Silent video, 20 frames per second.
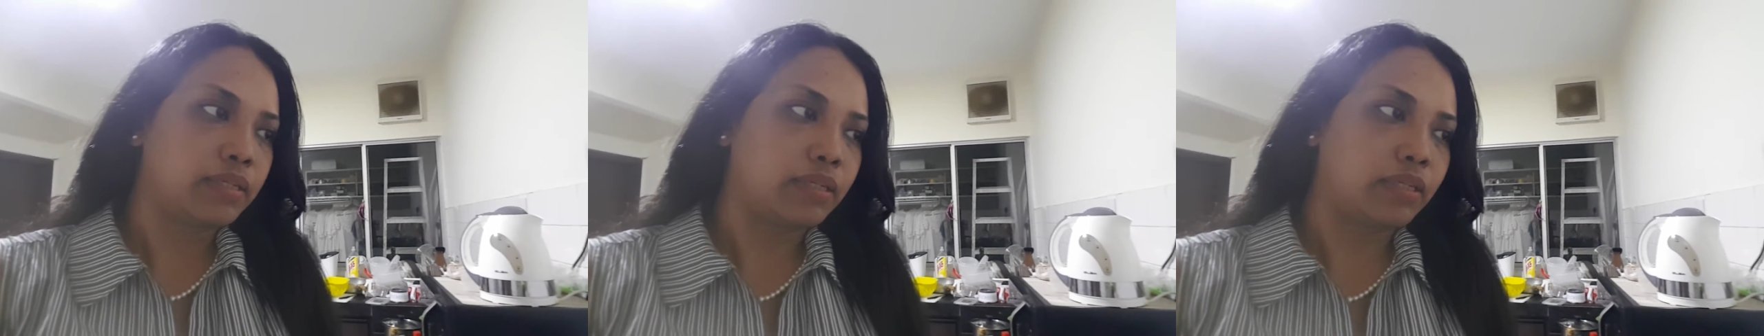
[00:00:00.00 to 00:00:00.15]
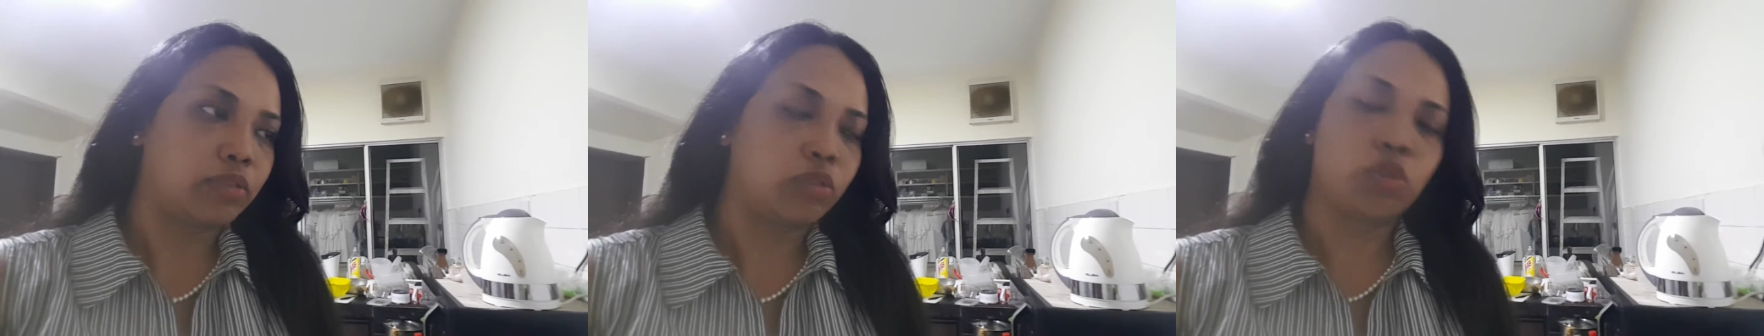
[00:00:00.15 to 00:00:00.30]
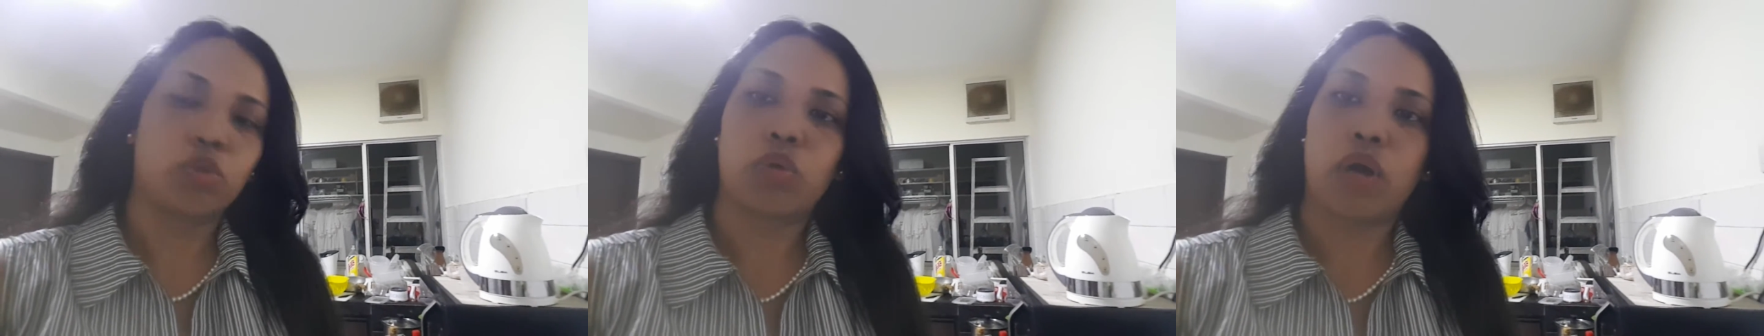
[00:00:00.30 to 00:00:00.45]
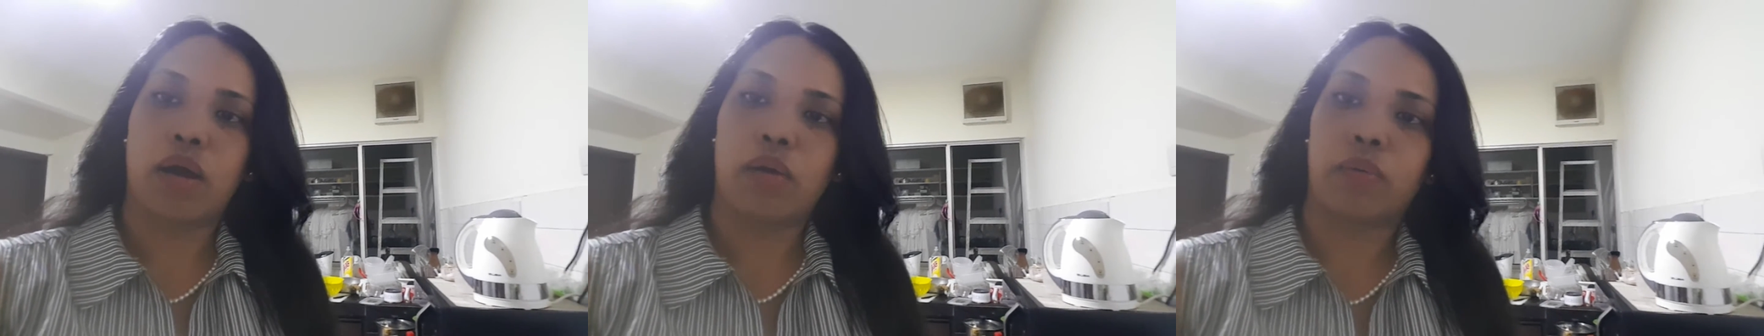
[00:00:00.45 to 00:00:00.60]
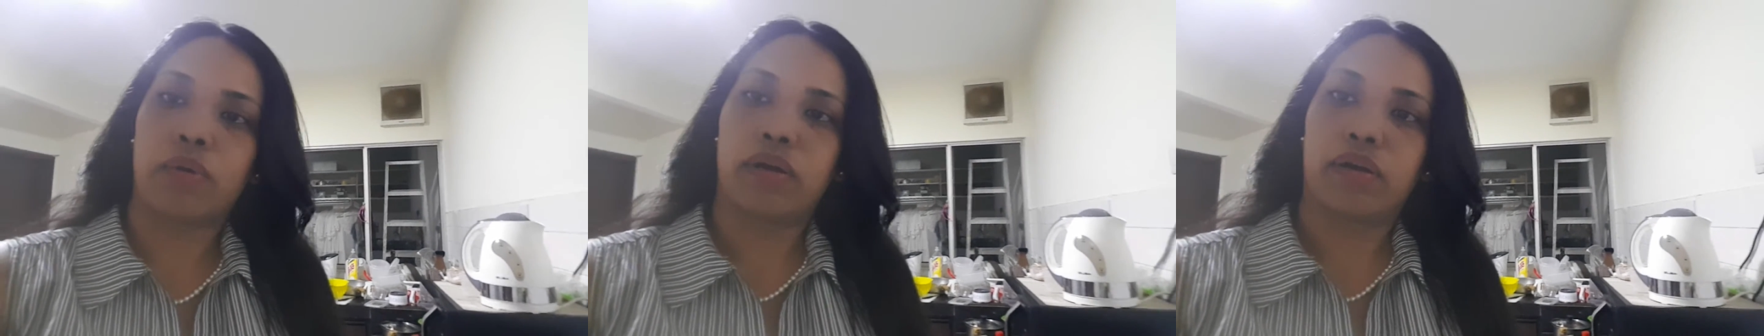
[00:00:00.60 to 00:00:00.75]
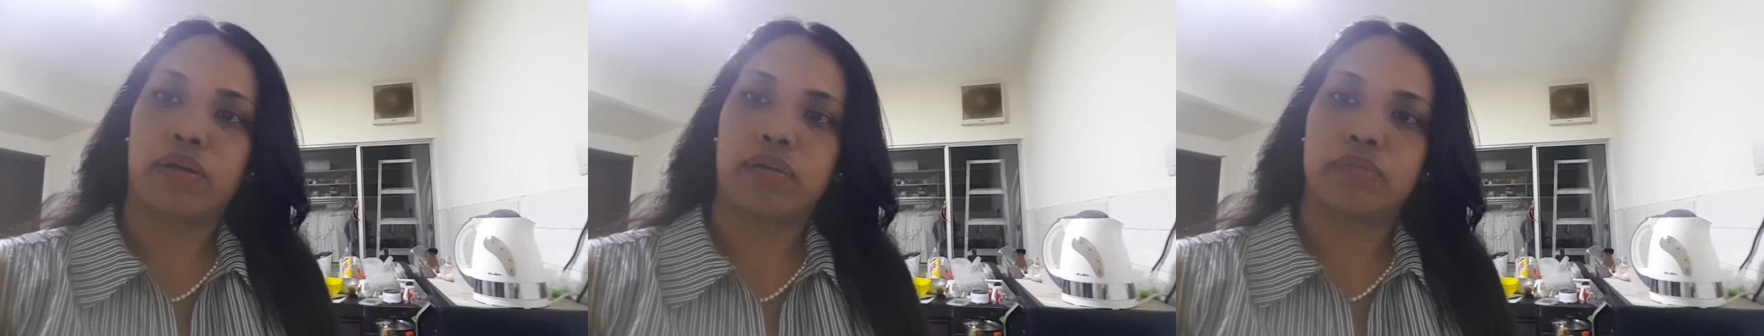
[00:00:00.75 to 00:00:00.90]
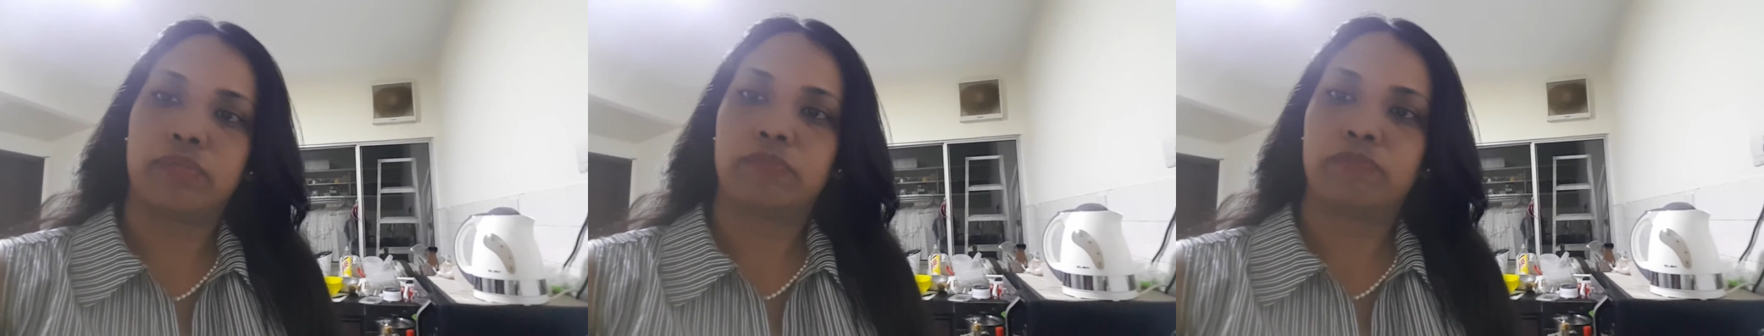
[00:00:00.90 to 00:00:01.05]
a 2
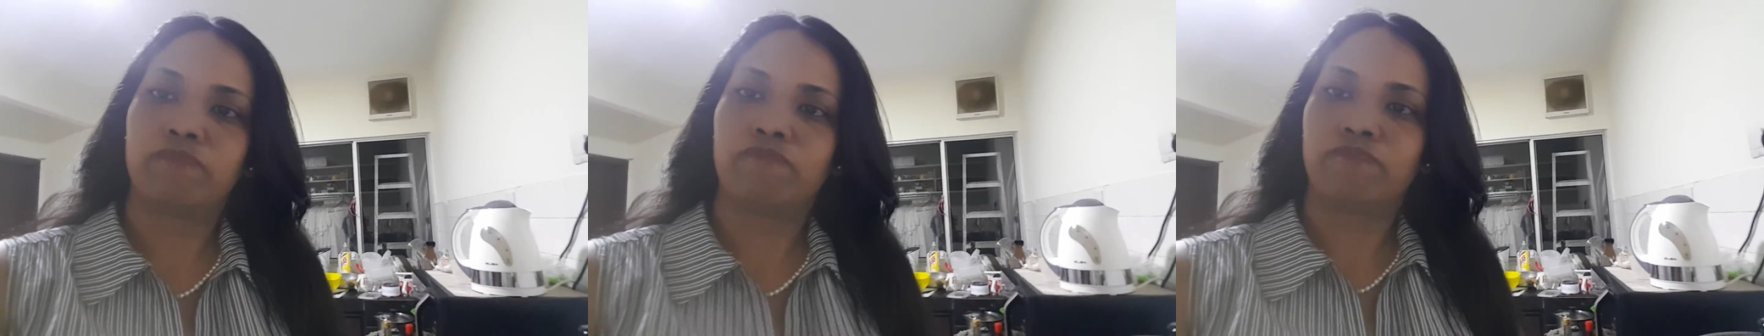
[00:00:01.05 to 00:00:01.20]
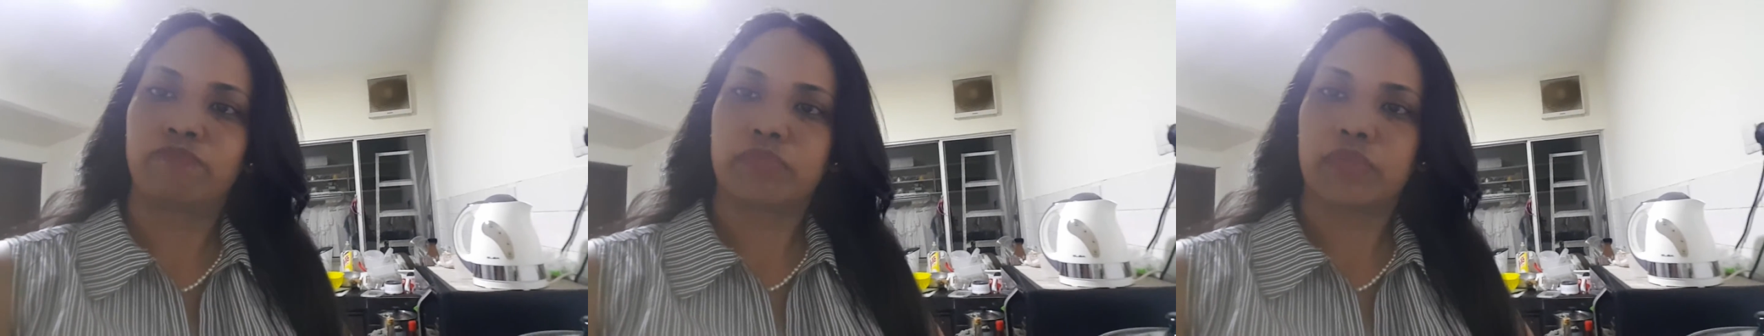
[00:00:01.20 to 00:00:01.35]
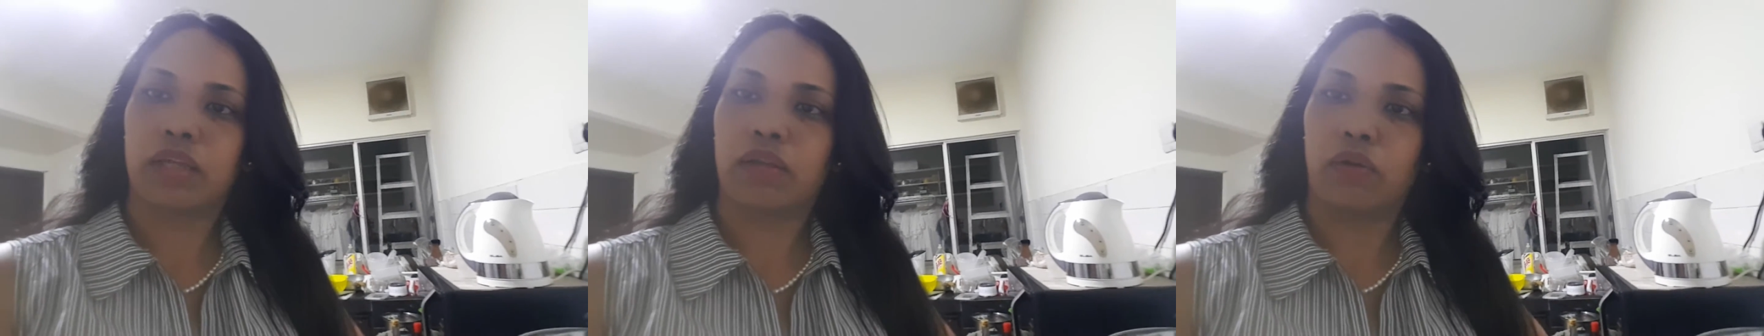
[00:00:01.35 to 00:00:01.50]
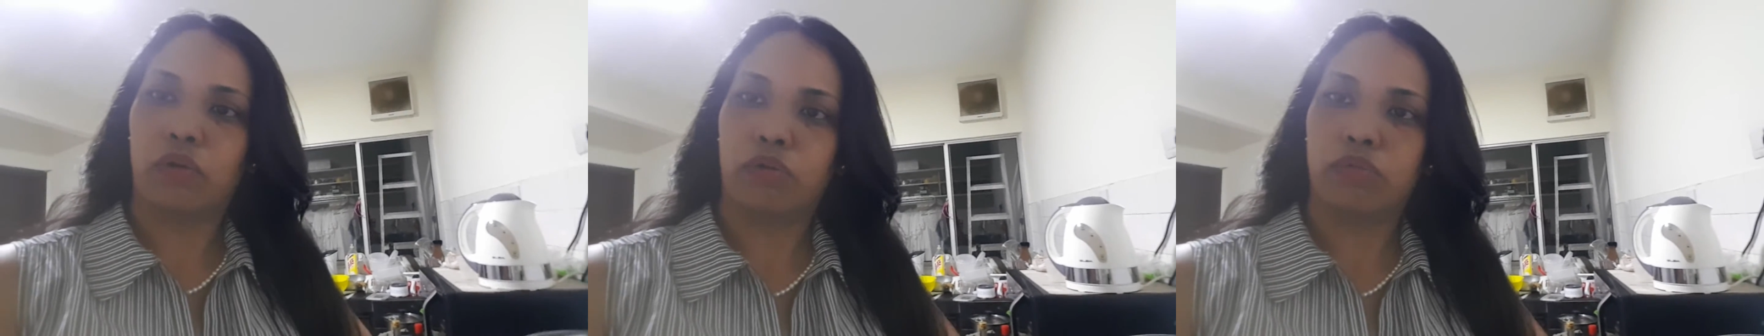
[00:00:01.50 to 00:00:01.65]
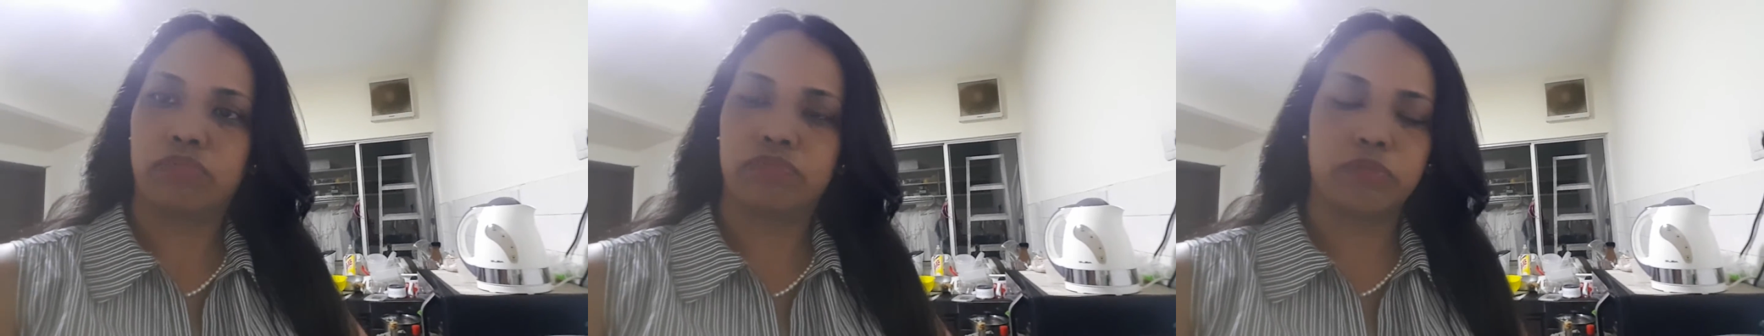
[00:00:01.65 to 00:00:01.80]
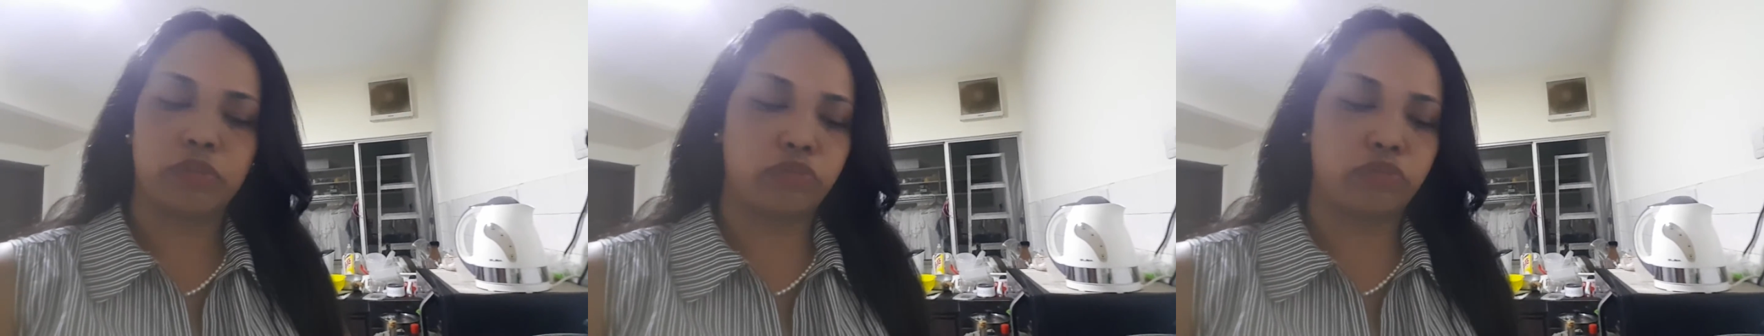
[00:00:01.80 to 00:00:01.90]
hour, you know,